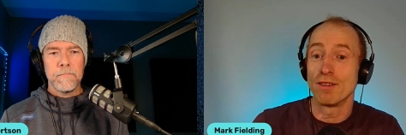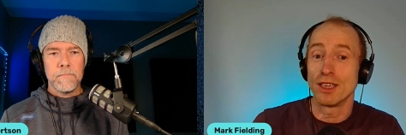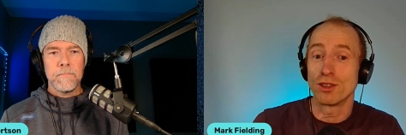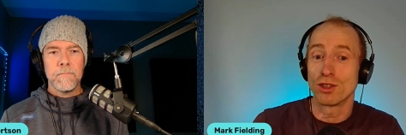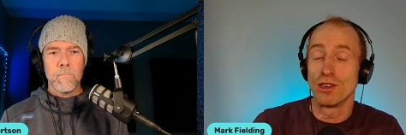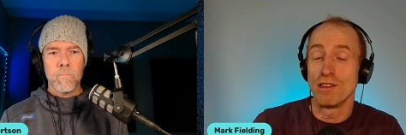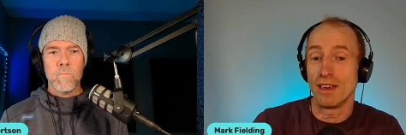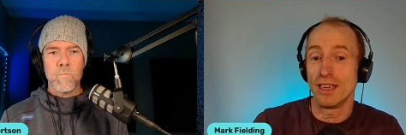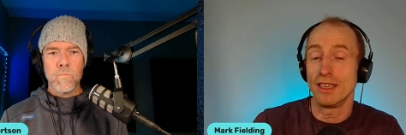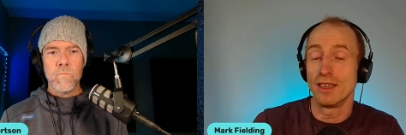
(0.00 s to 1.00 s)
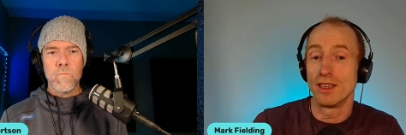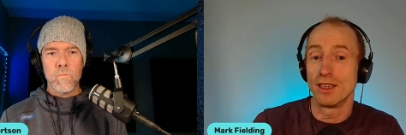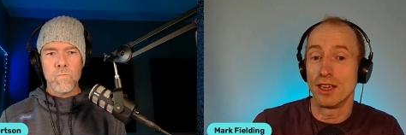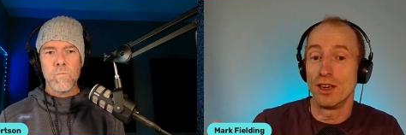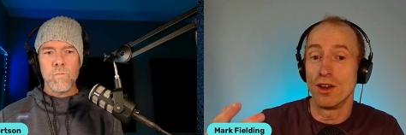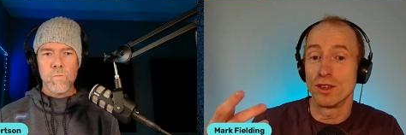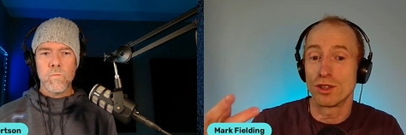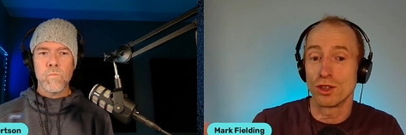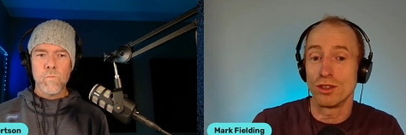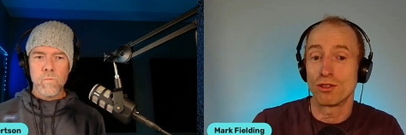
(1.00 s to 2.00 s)
Speaker 1: of a story, of a
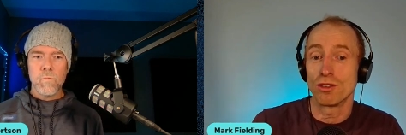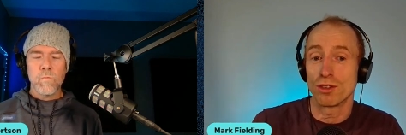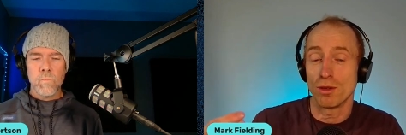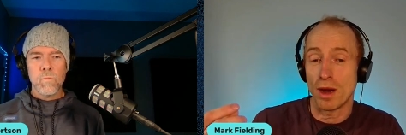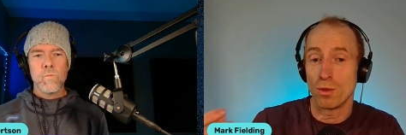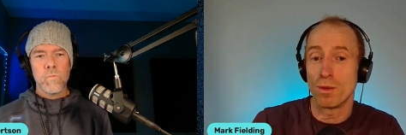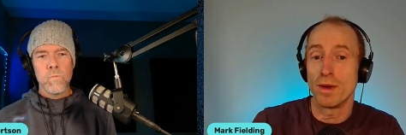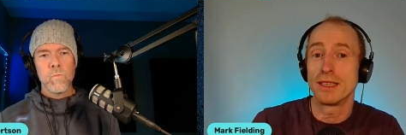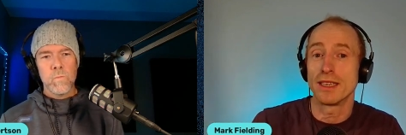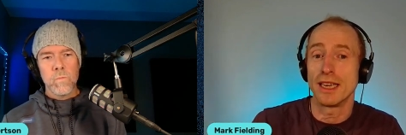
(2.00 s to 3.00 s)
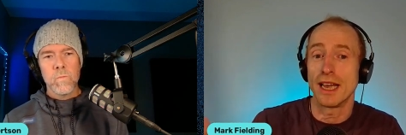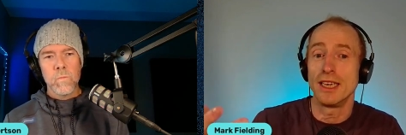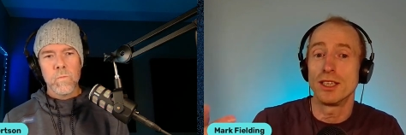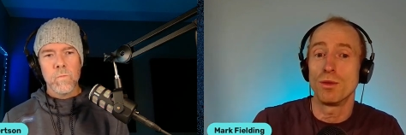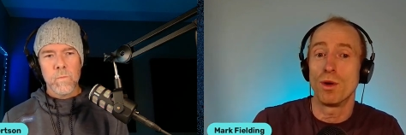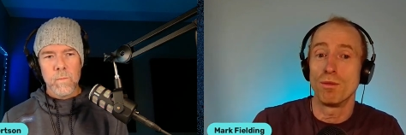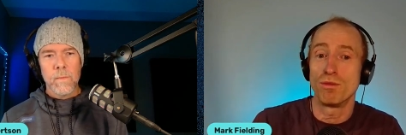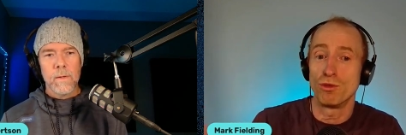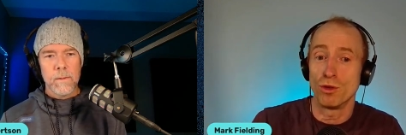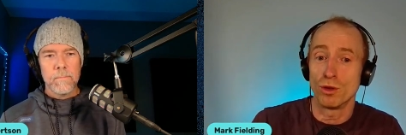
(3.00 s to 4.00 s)
story structure, about what makes it engaging,
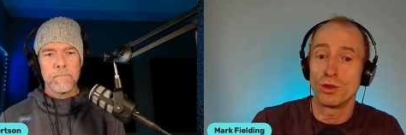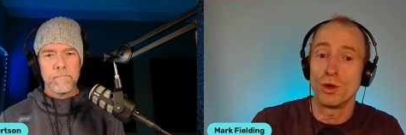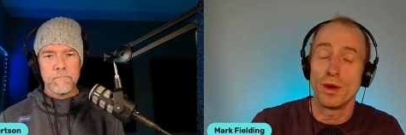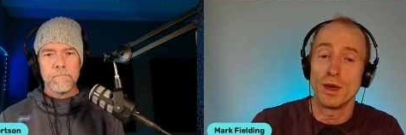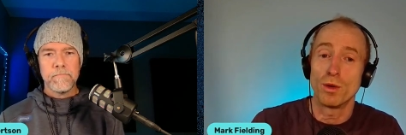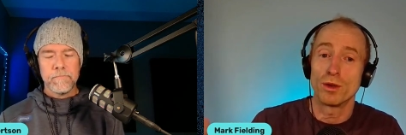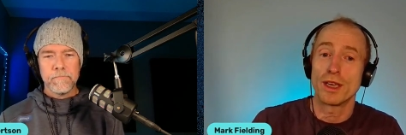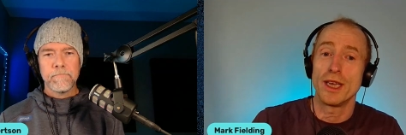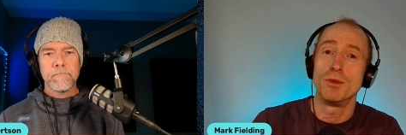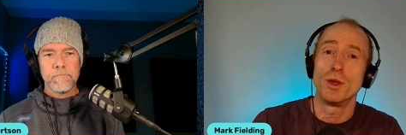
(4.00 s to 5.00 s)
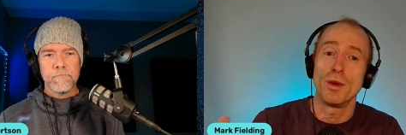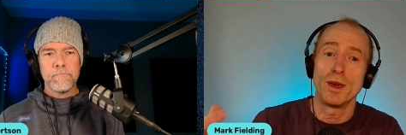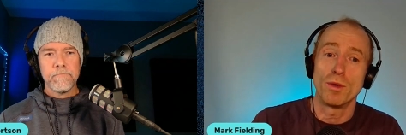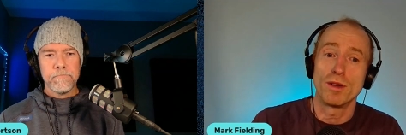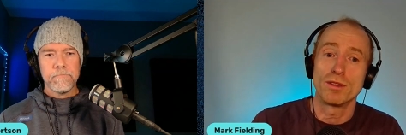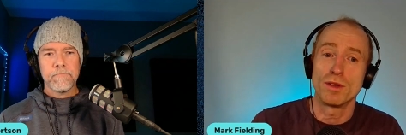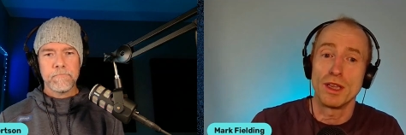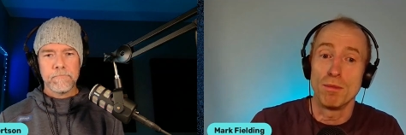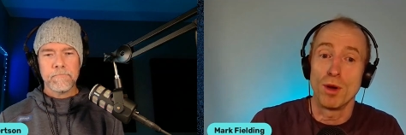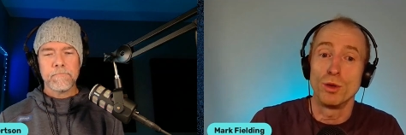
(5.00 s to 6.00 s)
what draws you in, what keeps you in, what
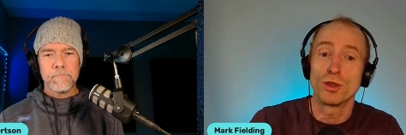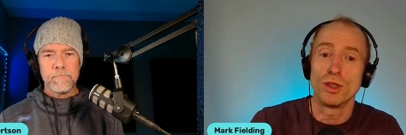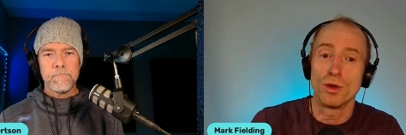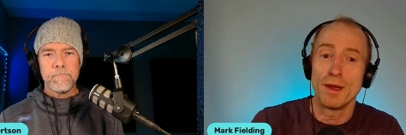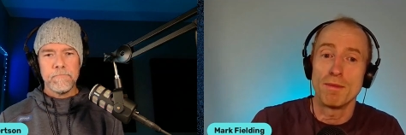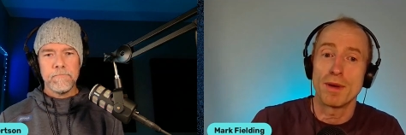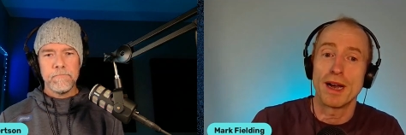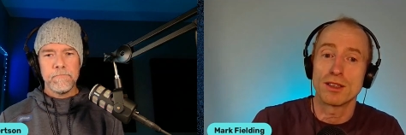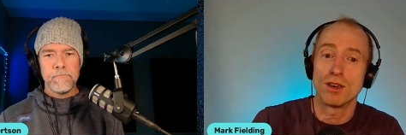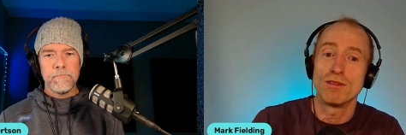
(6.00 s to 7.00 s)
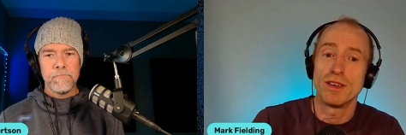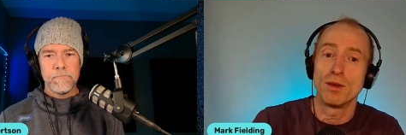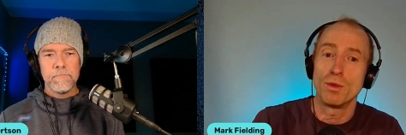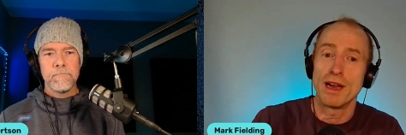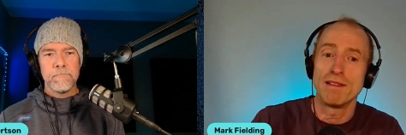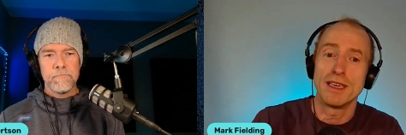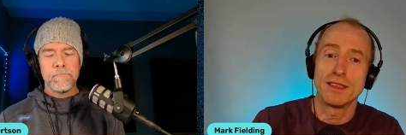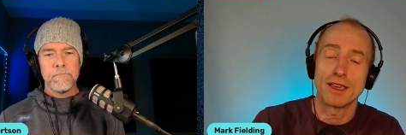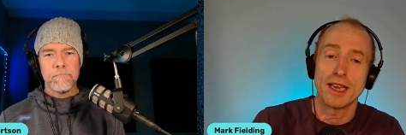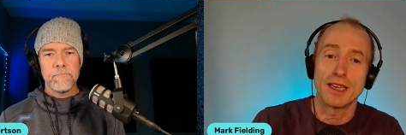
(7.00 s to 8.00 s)
the emotional impact of it, where it
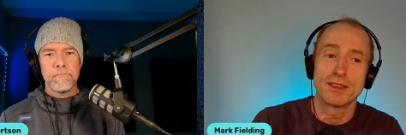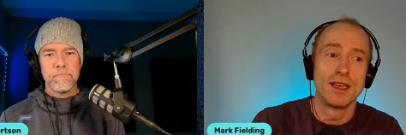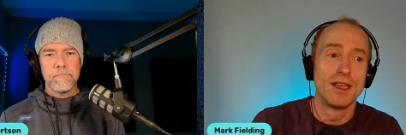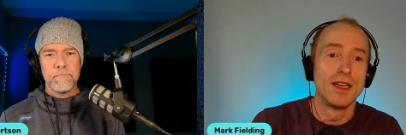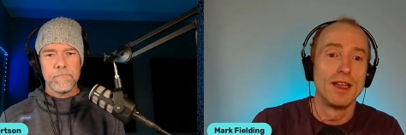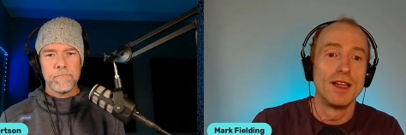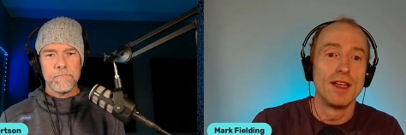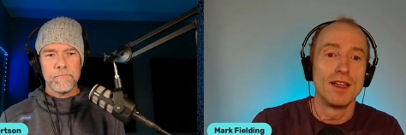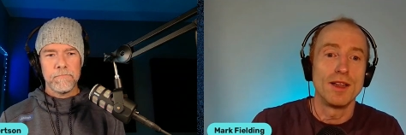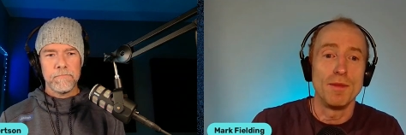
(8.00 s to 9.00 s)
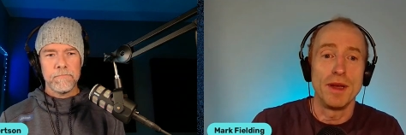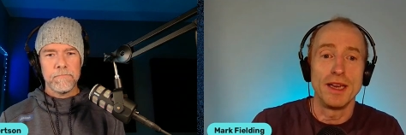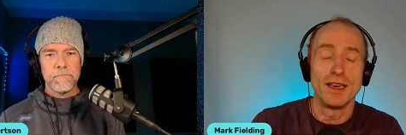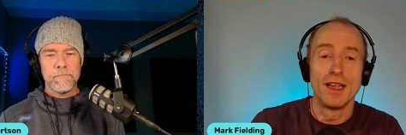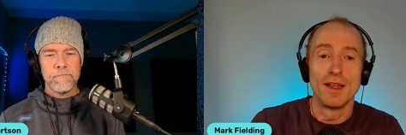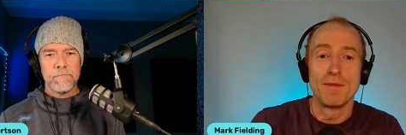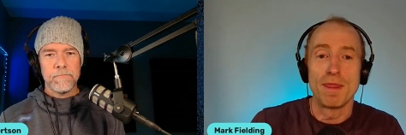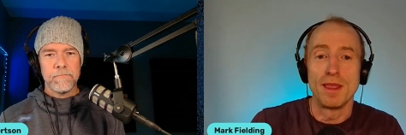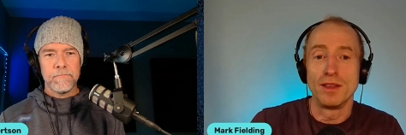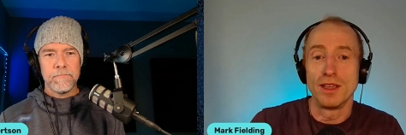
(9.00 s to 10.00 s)
is. I guess, I mean,
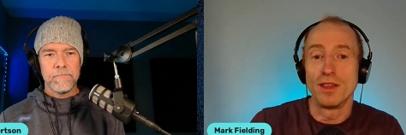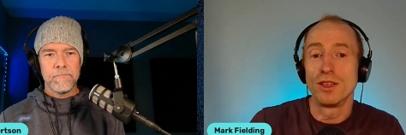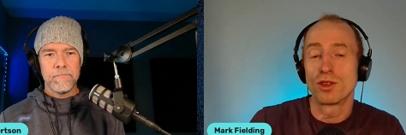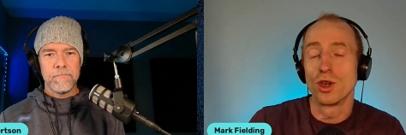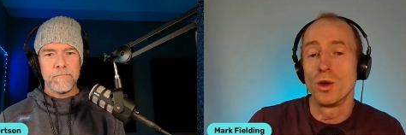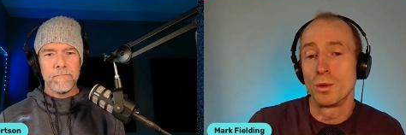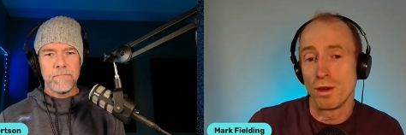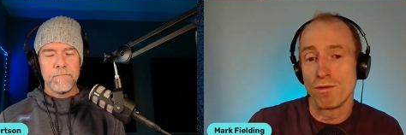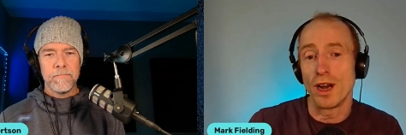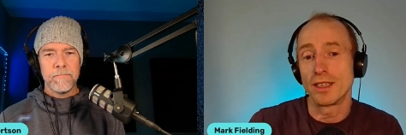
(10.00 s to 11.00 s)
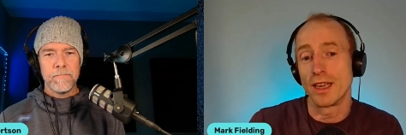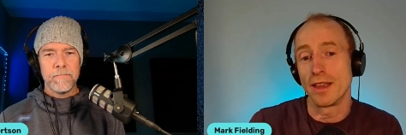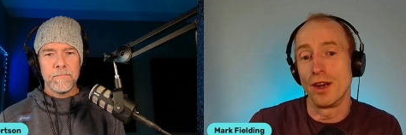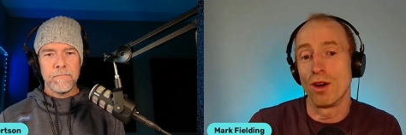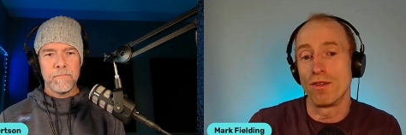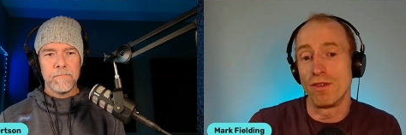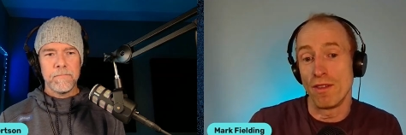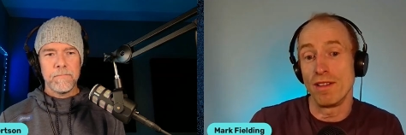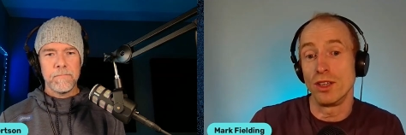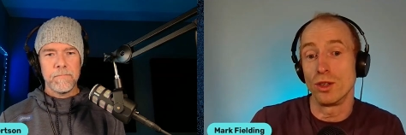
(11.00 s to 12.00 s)
the stories we're writing, they're not for
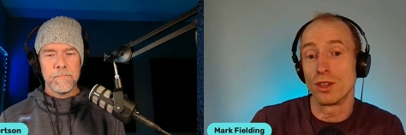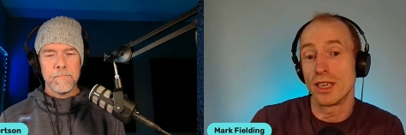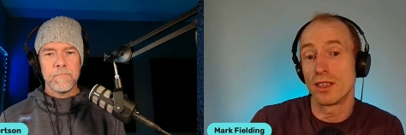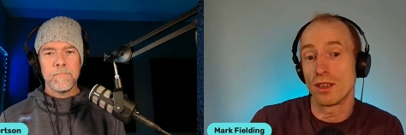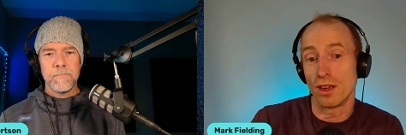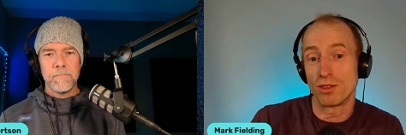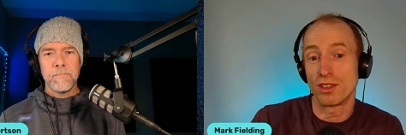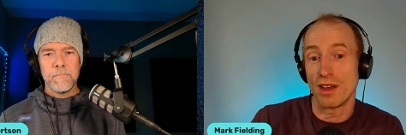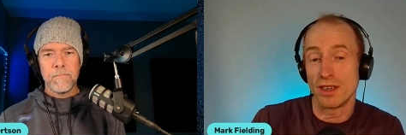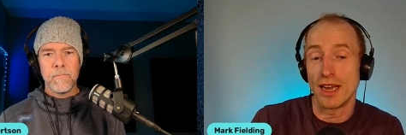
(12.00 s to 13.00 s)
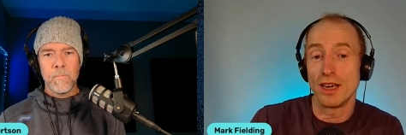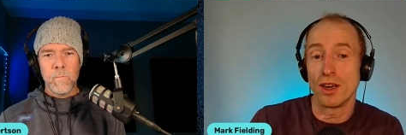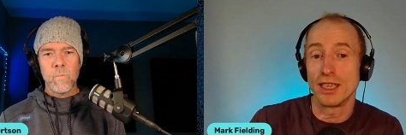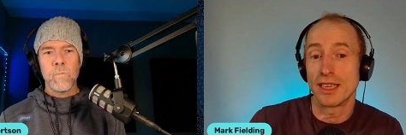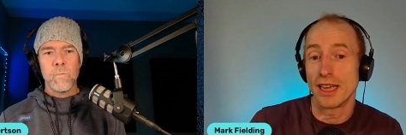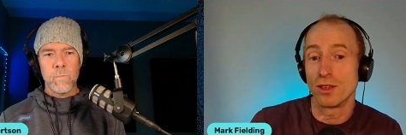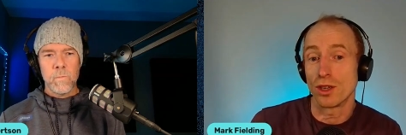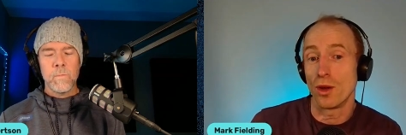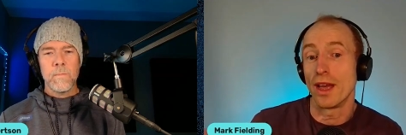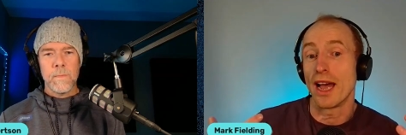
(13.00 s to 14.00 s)
very young kids. They're like 7, 8, 9, 10.
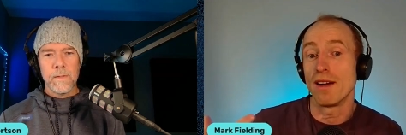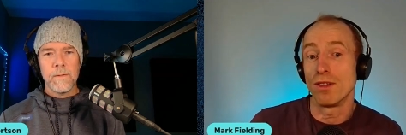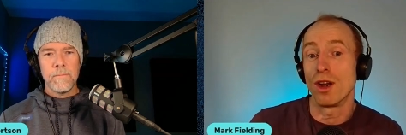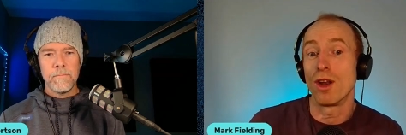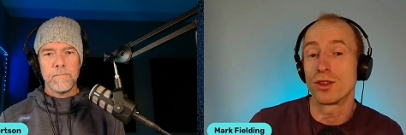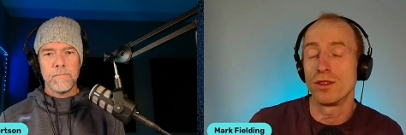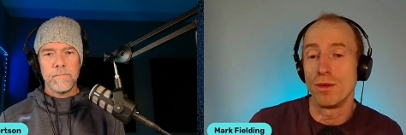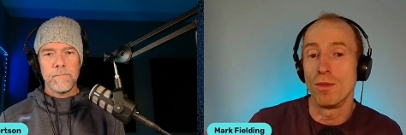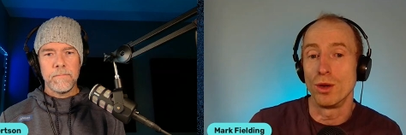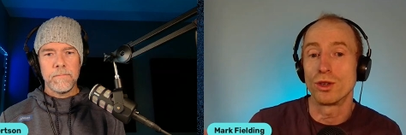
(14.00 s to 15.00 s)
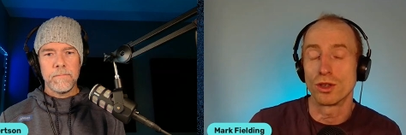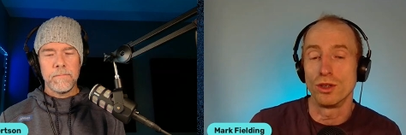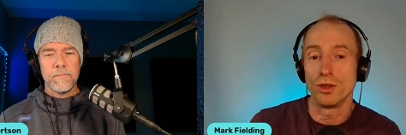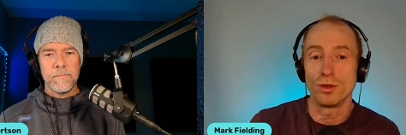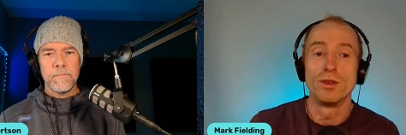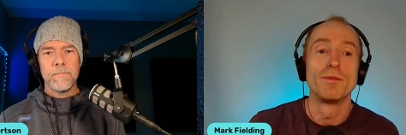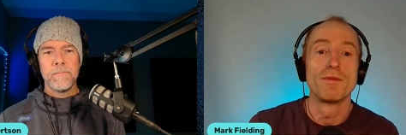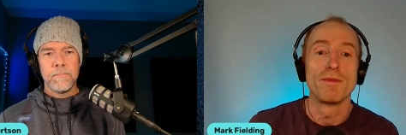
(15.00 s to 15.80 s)
So they have a lot of emotional